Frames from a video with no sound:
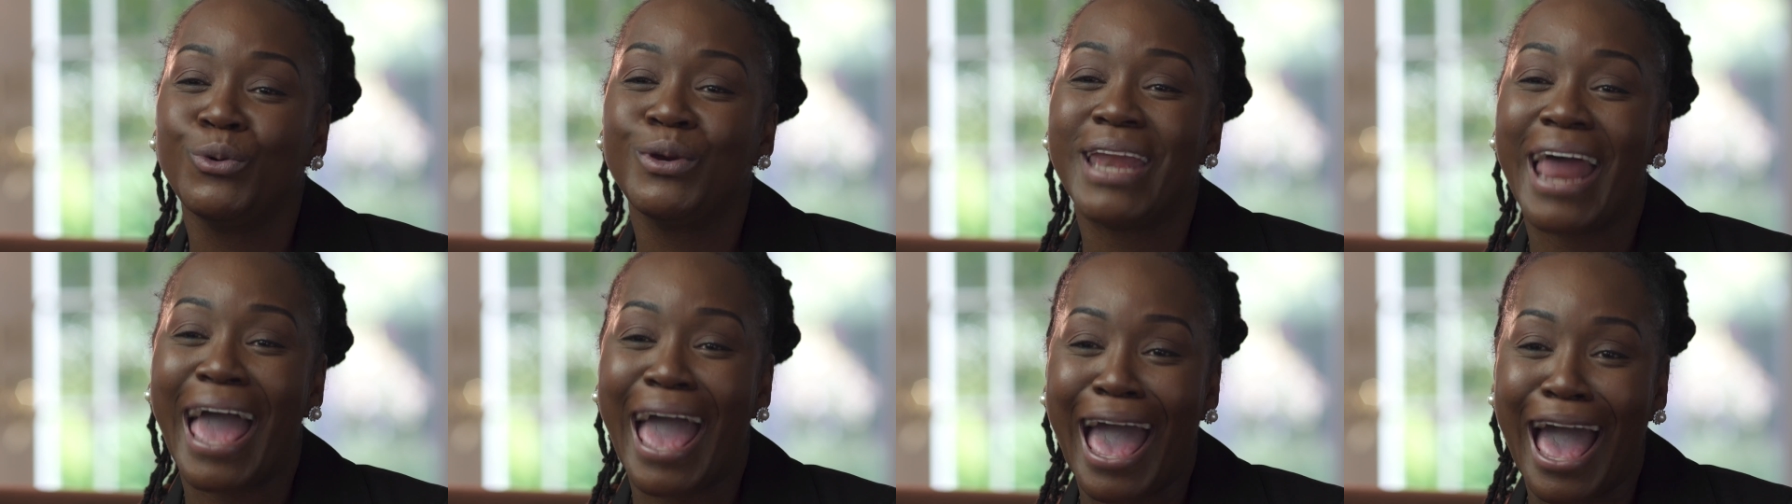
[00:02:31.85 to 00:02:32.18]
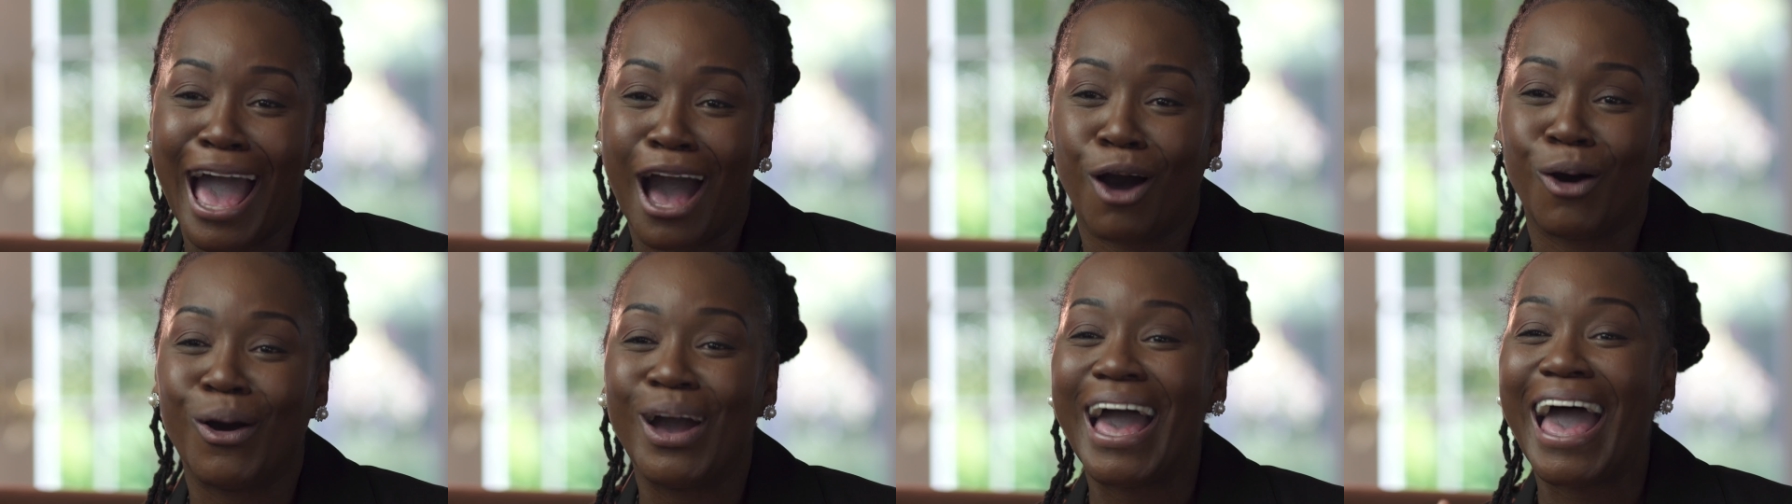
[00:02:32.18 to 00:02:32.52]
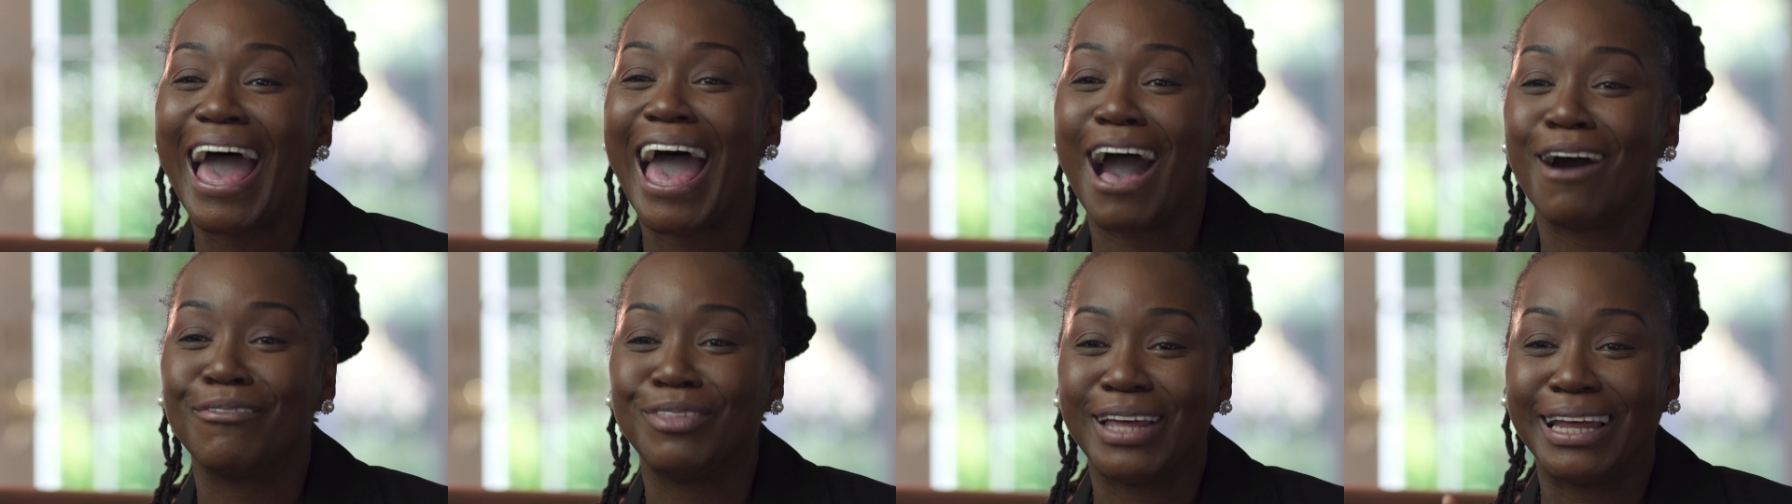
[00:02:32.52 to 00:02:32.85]
now
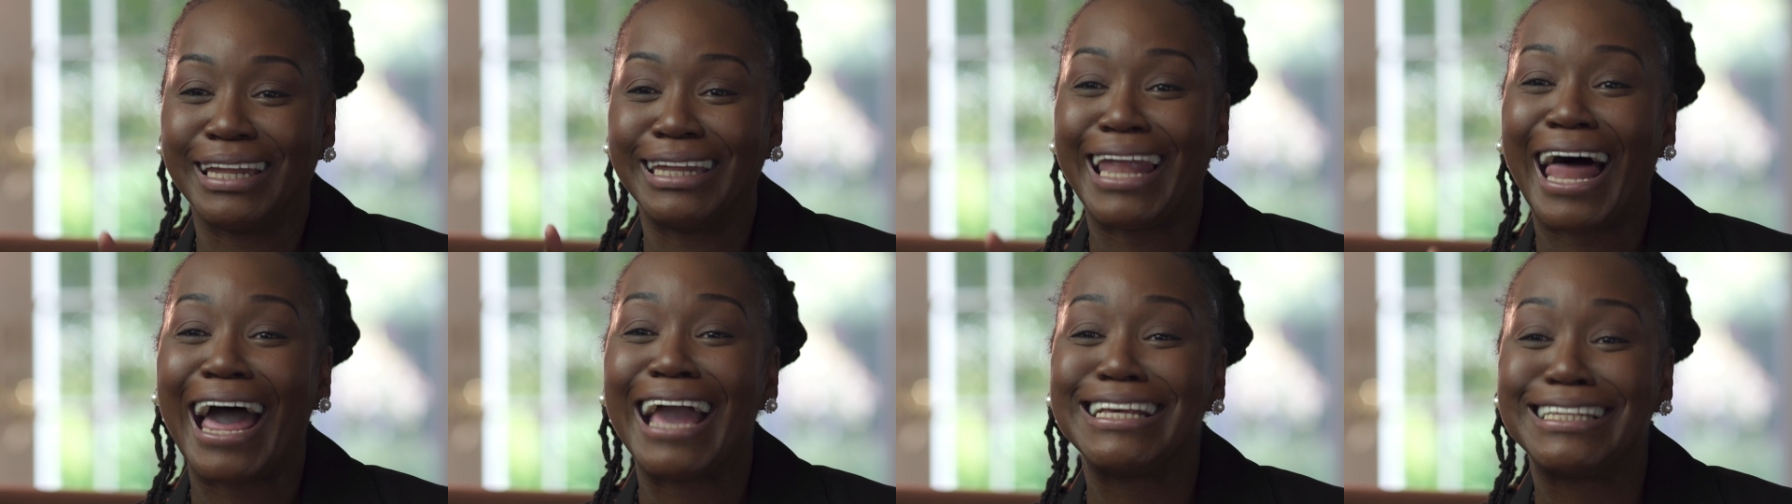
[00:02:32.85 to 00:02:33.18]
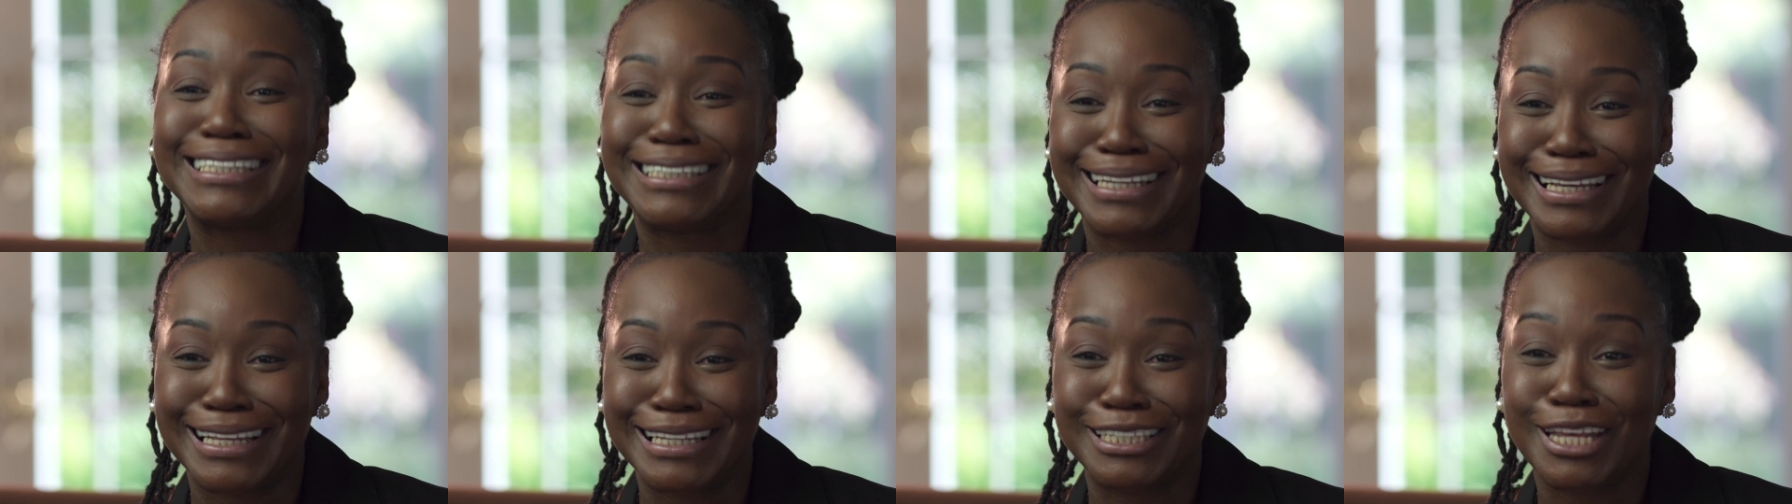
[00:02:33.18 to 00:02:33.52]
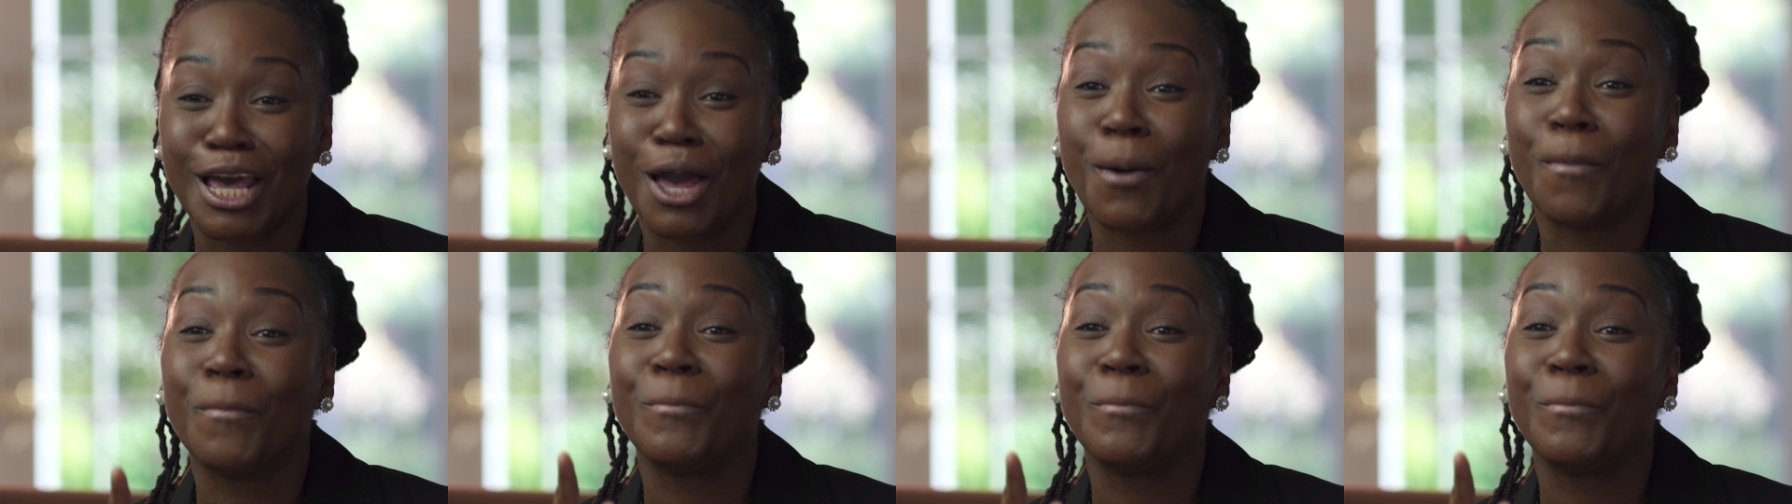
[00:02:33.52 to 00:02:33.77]
have the license